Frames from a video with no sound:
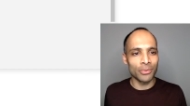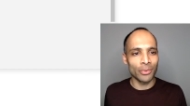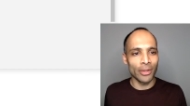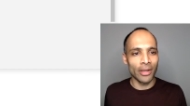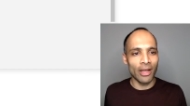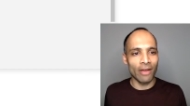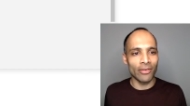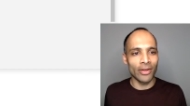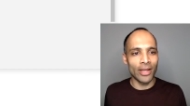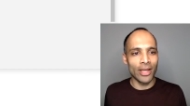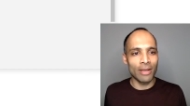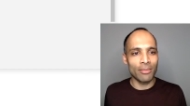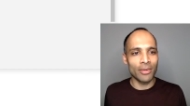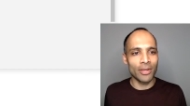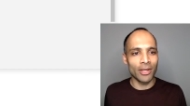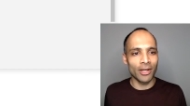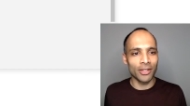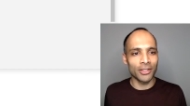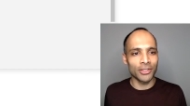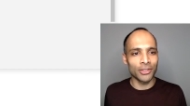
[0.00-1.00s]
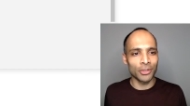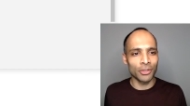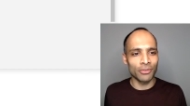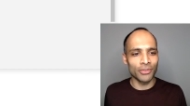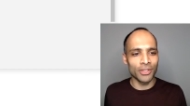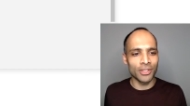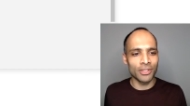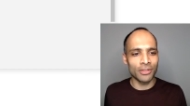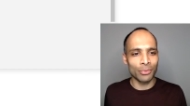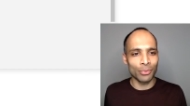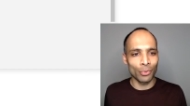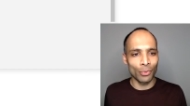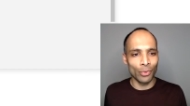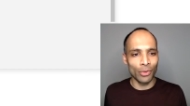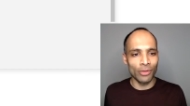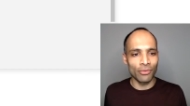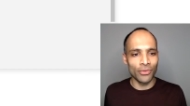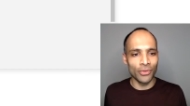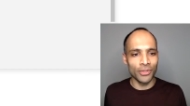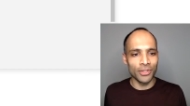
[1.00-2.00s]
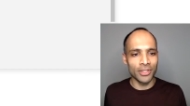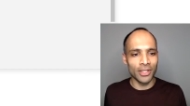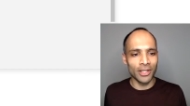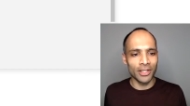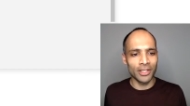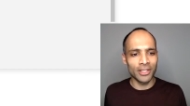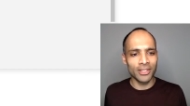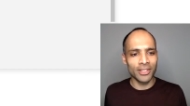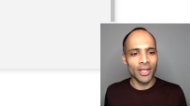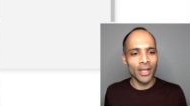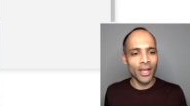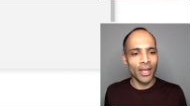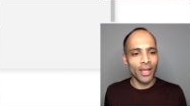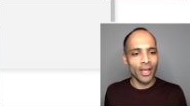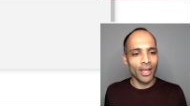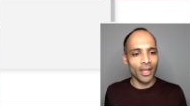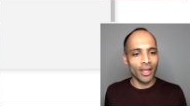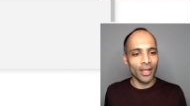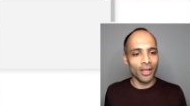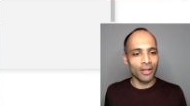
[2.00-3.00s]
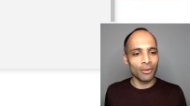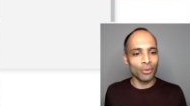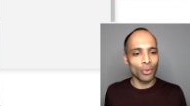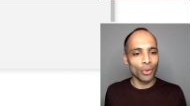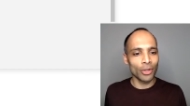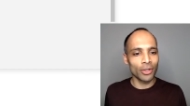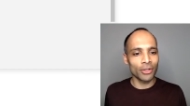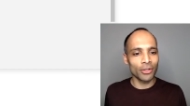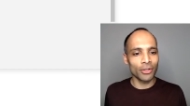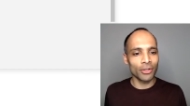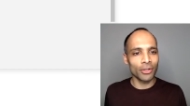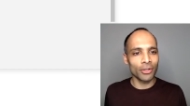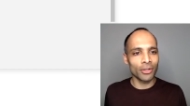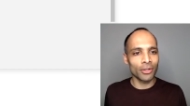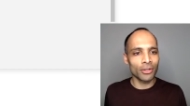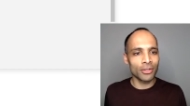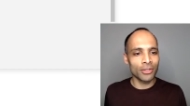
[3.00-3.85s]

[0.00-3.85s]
We have an API service with a few settings and a worker